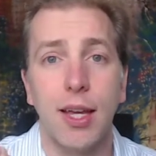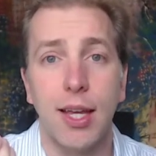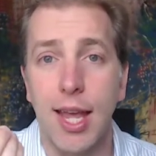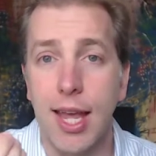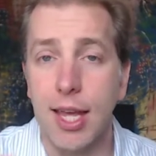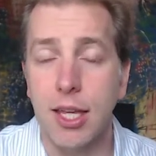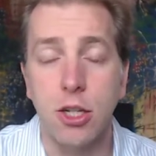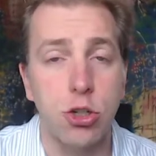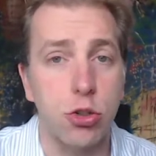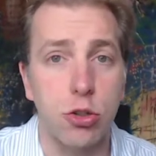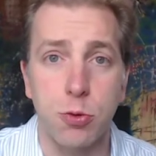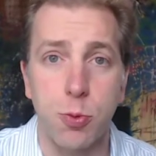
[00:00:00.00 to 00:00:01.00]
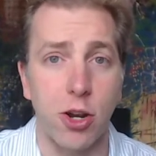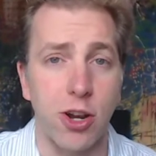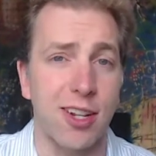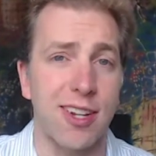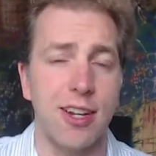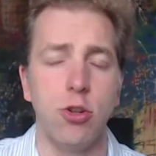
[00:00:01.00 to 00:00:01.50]
a insurance
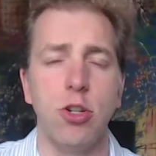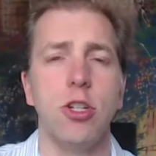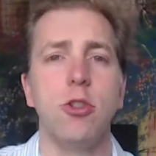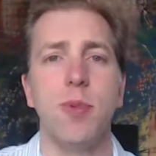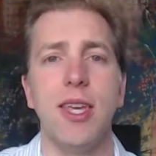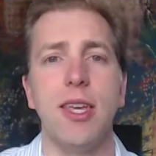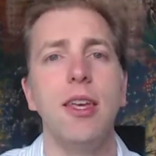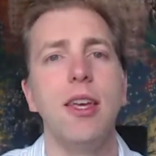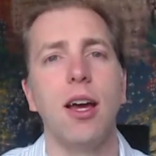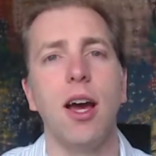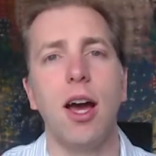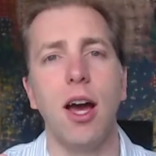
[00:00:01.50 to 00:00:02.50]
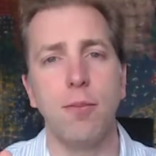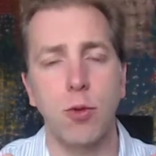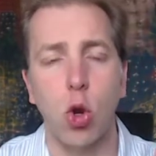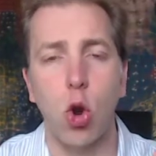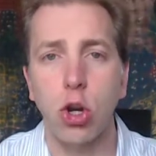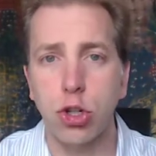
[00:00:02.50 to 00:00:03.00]
product, and you need to be
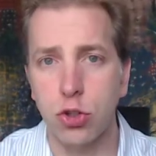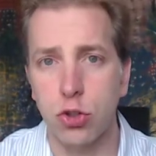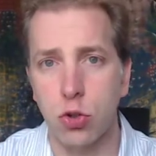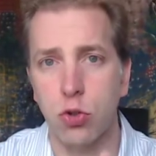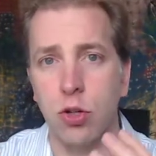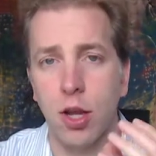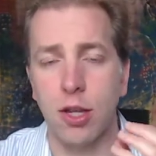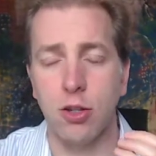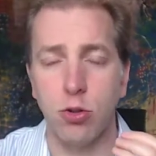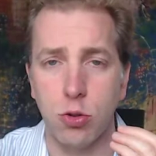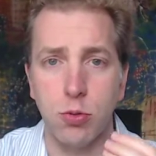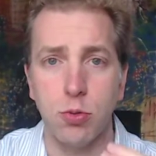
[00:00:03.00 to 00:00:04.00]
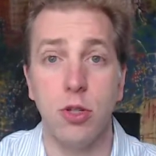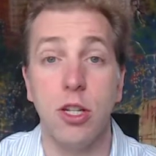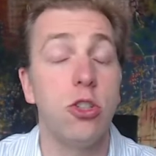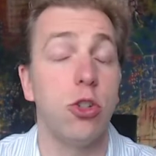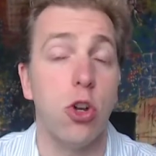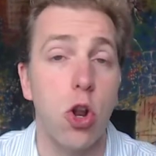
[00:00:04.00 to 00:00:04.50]
cautious on, and you
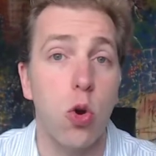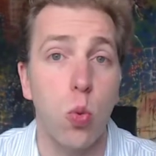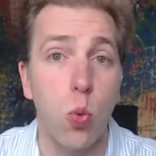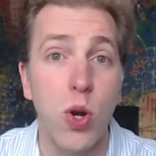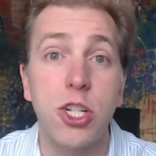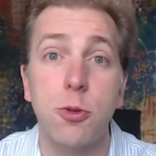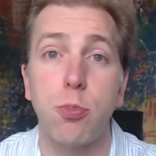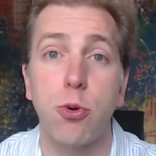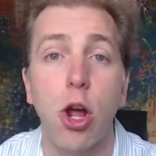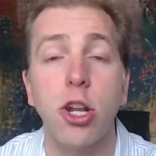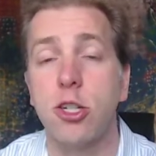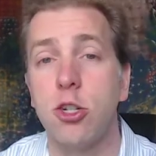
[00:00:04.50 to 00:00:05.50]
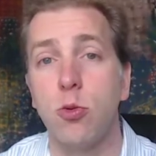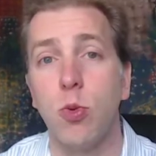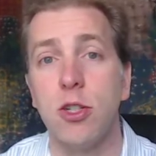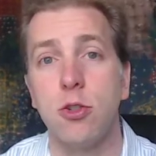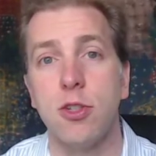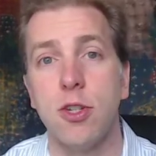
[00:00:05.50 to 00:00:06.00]
need to know which product you
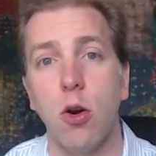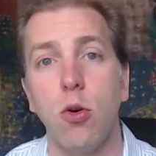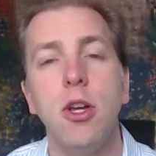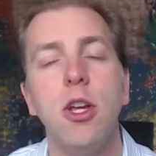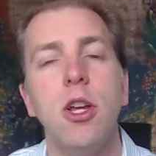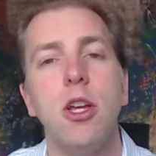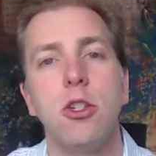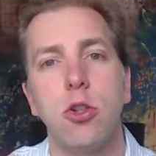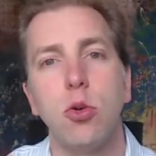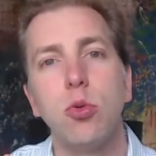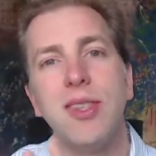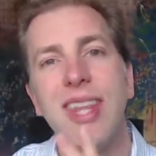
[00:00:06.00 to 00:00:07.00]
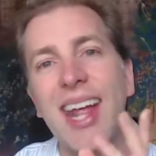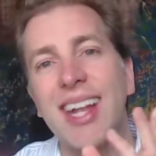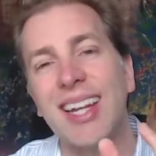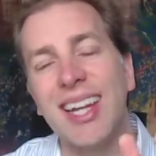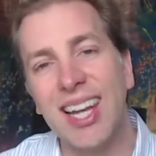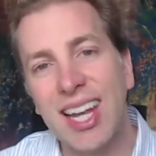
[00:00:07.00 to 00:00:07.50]
want to sell. So that
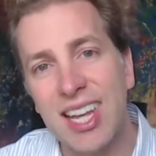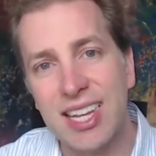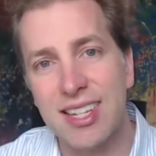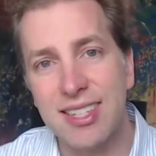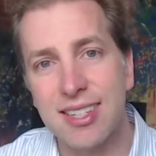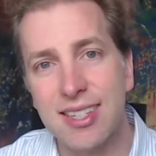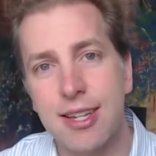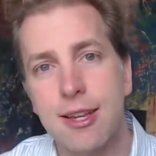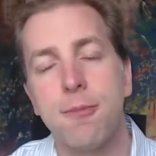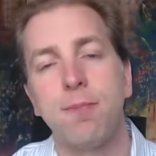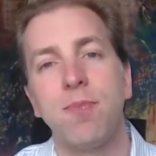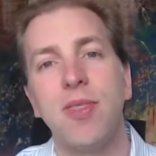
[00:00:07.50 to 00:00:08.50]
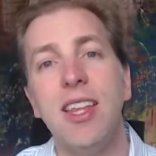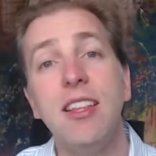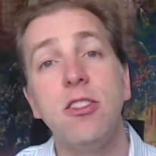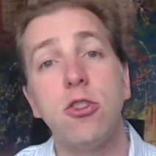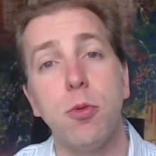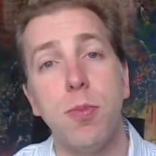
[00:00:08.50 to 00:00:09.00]
list
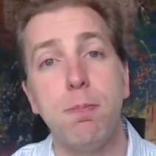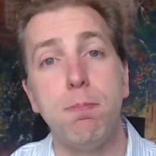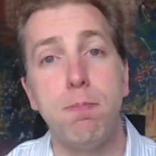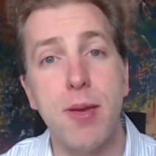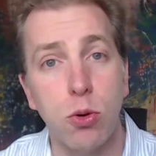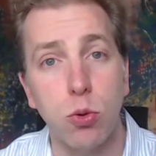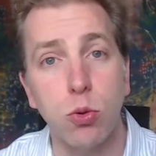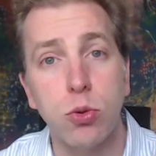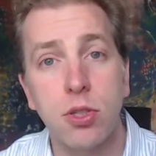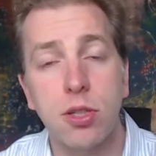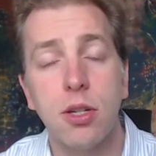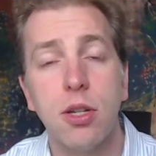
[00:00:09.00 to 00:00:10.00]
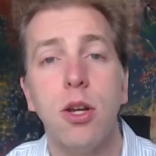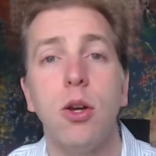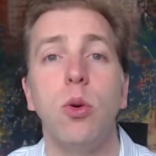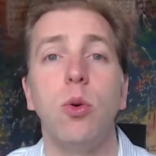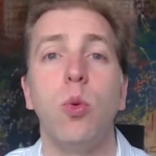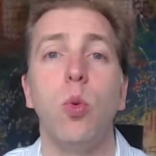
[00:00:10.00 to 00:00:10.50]
needs to be built
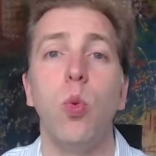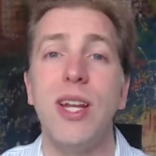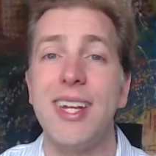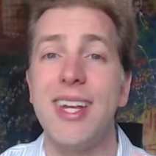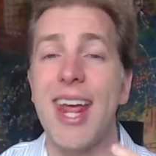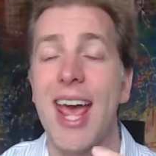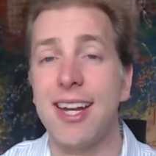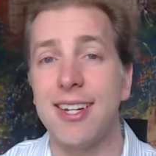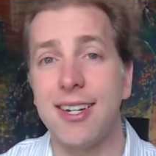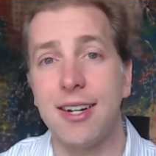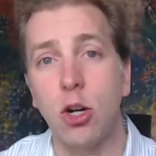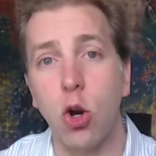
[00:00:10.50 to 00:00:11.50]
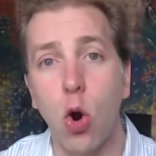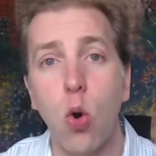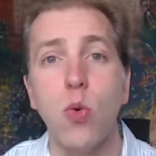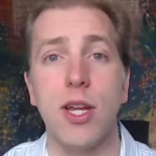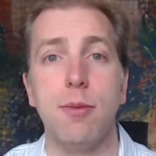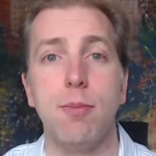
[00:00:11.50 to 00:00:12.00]
with that
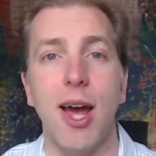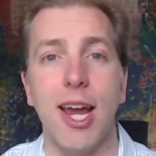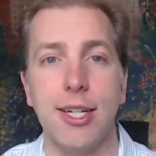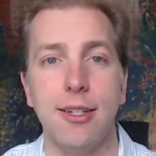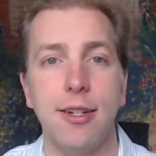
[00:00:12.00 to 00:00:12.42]
goal in mind.